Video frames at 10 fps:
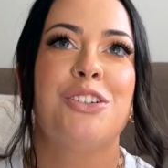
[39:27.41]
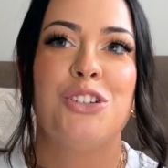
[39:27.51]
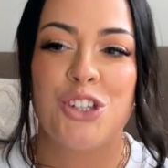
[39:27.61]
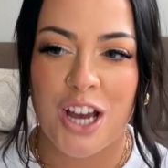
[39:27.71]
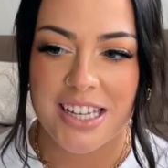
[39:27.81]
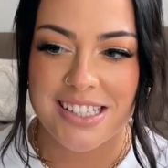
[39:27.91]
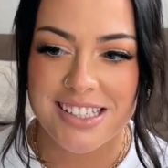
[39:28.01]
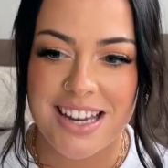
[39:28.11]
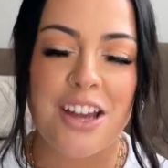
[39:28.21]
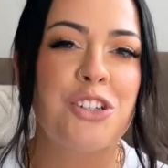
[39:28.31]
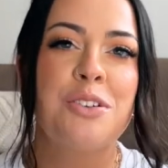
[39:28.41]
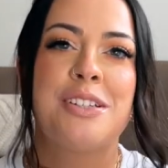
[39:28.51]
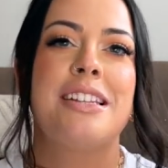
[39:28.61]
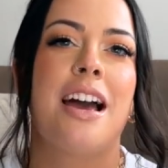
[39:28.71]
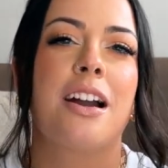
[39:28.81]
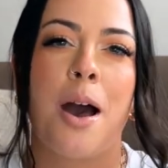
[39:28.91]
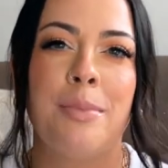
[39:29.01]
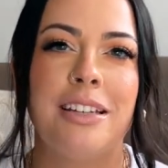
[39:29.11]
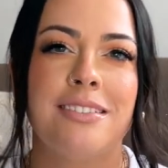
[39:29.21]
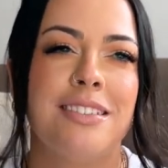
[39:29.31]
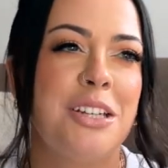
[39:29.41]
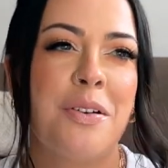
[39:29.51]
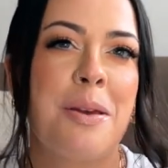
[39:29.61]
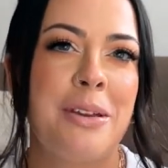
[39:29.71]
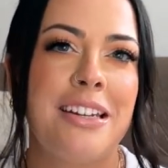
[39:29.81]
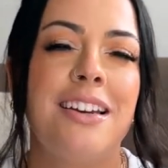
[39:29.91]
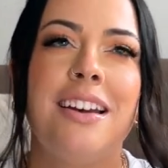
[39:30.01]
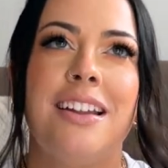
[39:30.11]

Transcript: just, I should have seen that coming. You know what I mean?